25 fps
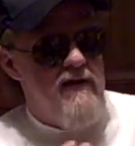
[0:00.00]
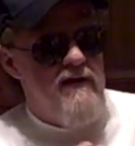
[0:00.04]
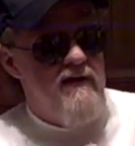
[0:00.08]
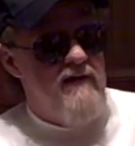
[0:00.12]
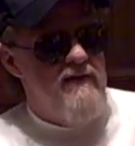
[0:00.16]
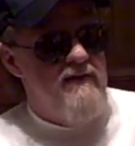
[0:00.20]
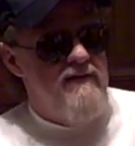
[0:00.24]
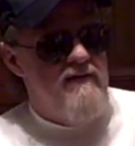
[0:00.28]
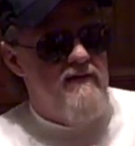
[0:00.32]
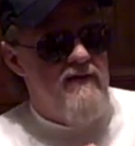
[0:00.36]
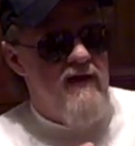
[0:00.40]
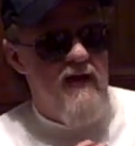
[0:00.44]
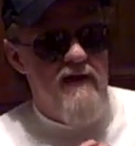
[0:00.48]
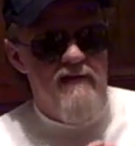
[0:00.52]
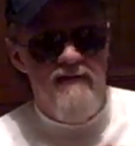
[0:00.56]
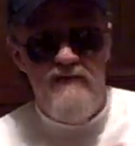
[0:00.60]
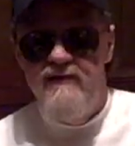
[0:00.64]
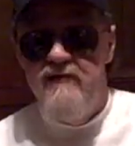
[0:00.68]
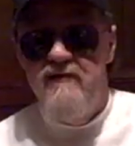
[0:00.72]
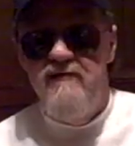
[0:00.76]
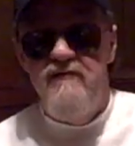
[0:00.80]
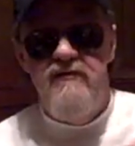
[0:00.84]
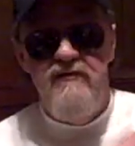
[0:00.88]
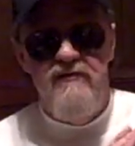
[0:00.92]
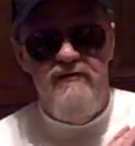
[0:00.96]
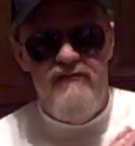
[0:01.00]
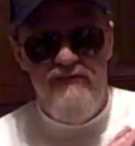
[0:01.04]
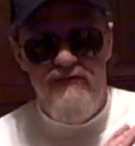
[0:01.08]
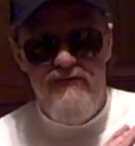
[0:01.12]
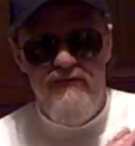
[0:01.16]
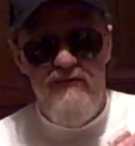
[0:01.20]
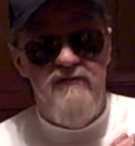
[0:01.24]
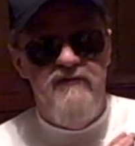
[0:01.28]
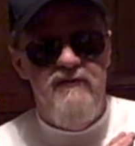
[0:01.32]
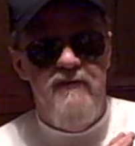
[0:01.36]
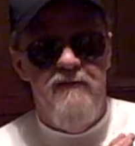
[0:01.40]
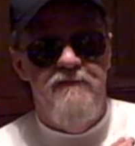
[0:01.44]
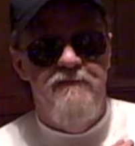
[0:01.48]
and I was in just
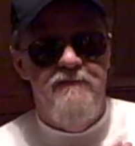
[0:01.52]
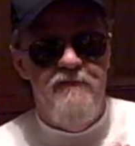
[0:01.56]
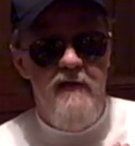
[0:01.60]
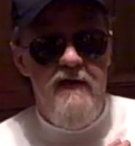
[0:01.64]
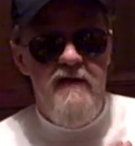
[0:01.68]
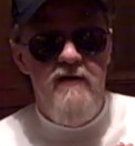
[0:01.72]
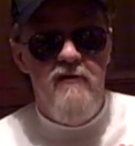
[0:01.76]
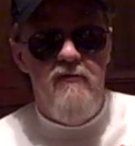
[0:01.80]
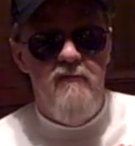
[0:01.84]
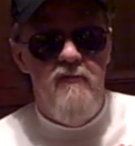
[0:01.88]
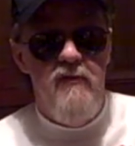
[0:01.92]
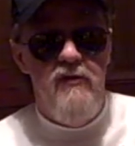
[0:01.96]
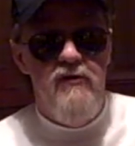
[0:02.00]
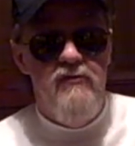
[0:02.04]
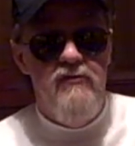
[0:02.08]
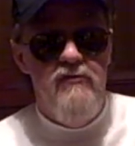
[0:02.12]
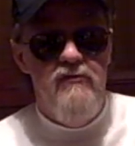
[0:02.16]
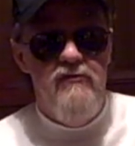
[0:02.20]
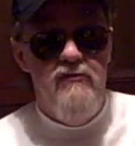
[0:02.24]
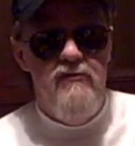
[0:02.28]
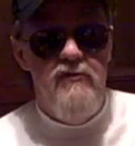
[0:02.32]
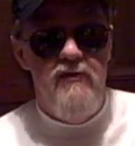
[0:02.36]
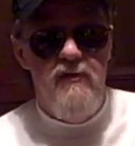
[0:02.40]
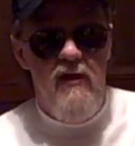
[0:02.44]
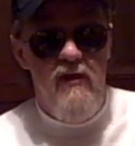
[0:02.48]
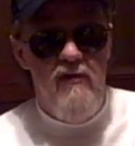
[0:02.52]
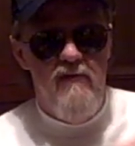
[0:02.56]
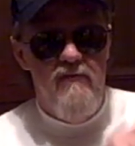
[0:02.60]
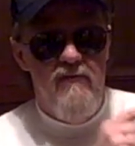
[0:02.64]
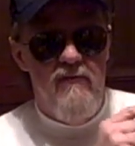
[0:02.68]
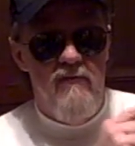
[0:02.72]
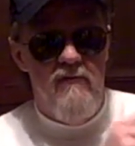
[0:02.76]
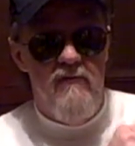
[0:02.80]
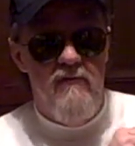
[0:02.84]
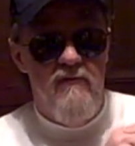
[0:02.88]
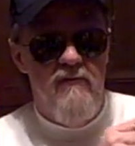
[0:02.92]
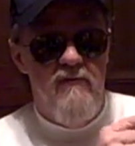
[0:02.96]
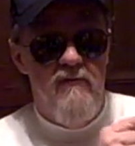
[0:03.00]
such a foul mood
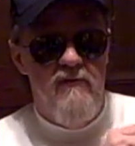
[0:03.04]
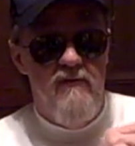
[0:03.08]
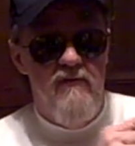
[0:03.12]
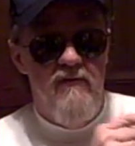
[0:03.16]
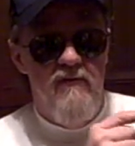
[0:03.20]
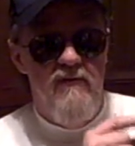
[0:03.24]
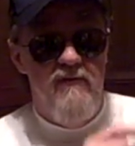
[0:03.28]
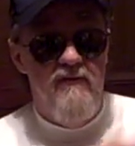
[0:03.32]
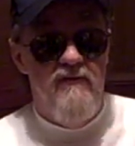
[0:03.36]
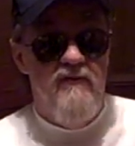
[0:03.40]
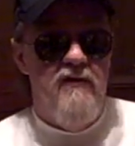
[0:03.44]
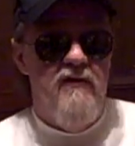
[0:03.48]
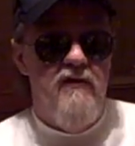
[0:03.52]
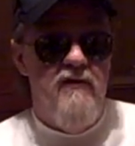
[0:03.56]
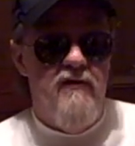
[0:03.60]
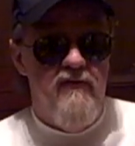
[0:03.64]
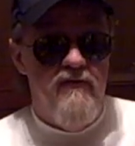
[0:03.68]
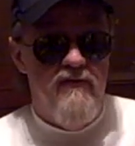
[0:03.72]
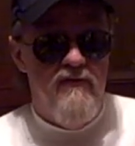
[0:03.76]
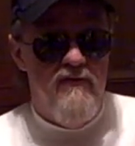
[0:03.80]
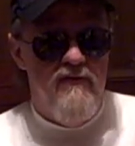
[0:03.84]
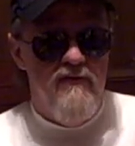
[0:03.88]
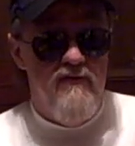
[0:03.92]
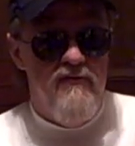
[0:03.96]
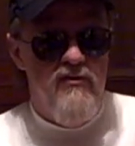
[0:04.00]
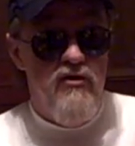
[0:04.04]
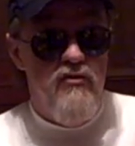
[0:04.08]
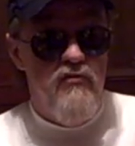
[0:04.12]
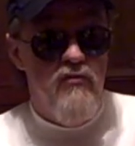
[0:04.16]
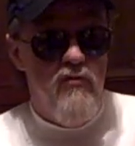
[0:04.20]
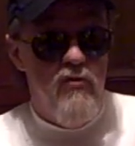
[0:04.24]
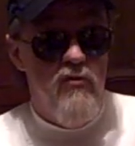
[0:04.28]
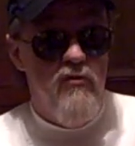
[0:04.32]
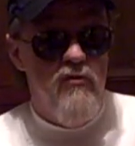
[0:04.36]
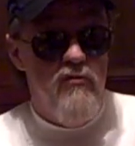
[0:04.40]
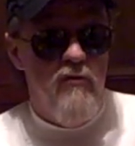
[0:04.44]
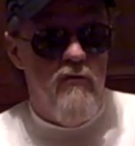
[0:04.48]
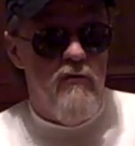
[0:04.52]
over the new
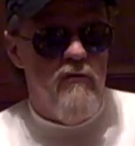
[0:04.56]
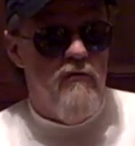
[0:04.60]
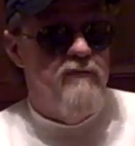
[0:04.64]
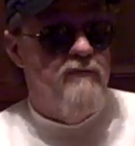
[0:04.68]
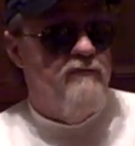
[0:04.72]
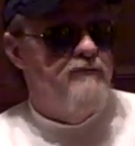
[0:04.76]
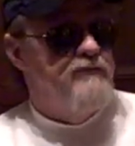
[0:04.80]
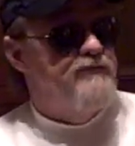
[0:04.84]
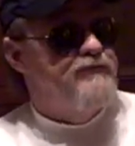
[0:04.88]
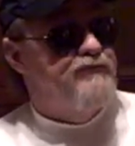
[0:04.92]
Ruger.